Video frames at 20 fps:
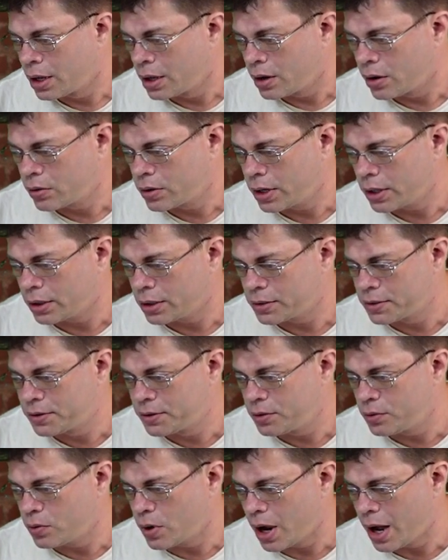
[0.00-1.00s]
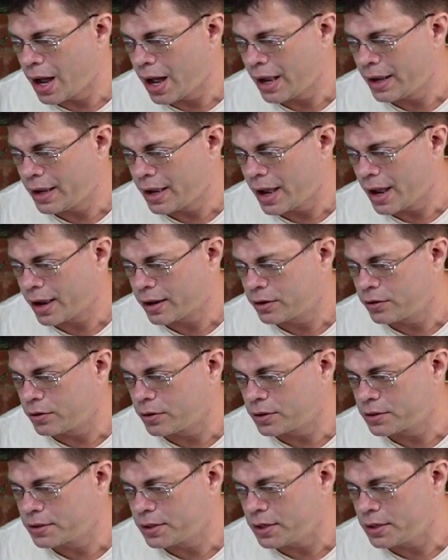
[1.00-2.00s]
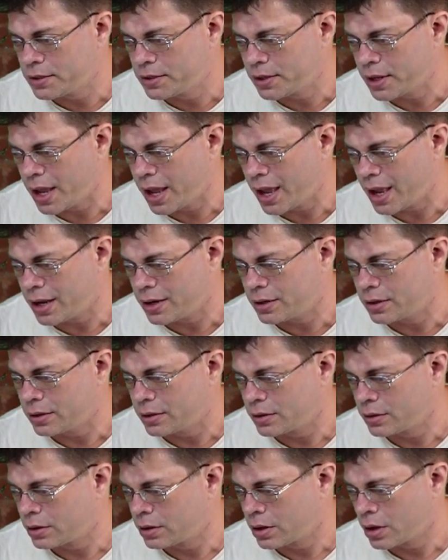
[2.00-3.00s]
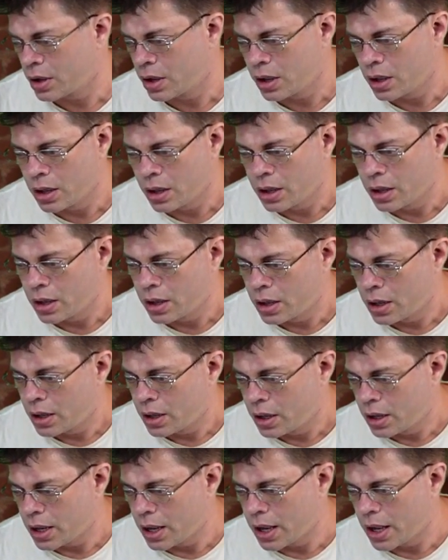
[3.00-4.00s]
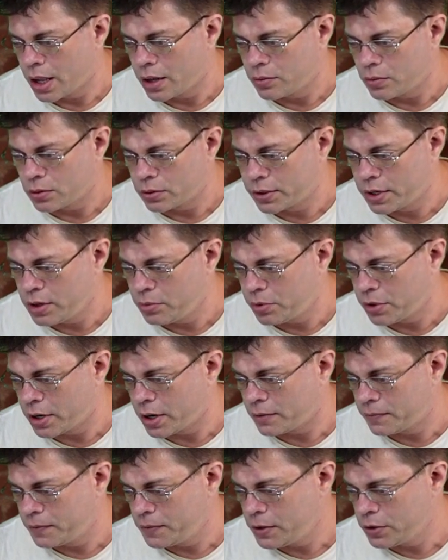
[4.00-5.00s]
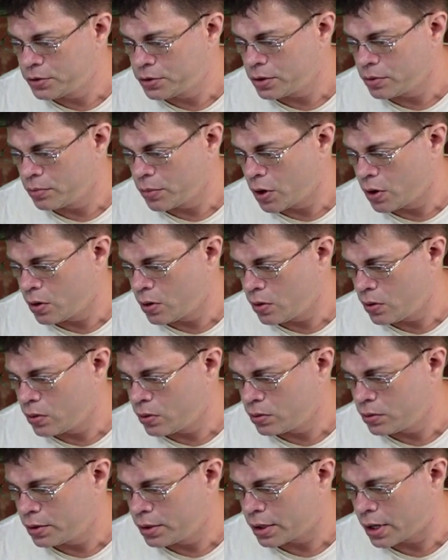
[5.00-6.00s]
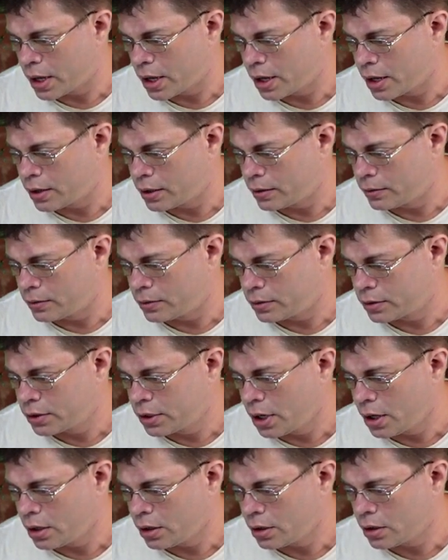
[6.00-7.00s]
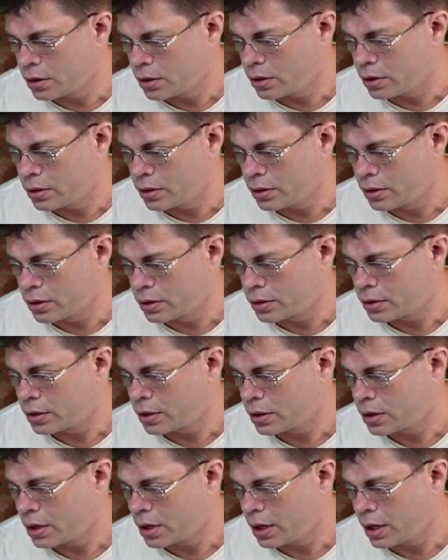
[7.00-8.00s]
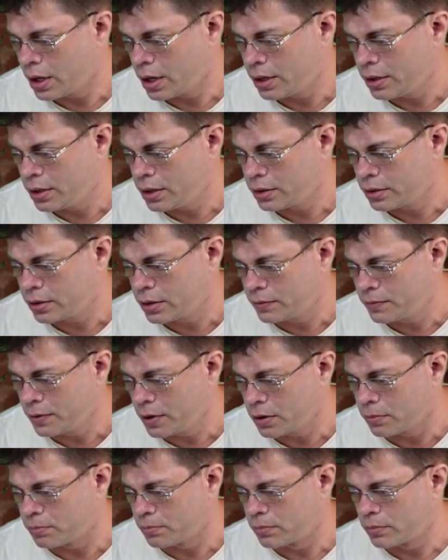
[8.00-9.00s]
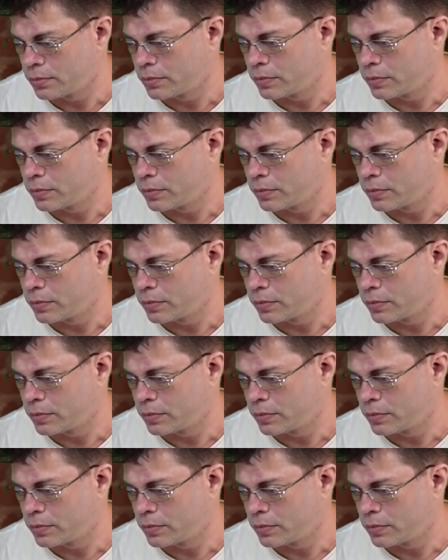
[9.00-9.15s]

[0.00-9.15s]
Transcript: Okay, let's do high accuracy scan. And we'll keep it at feature mode and color and hit confirm.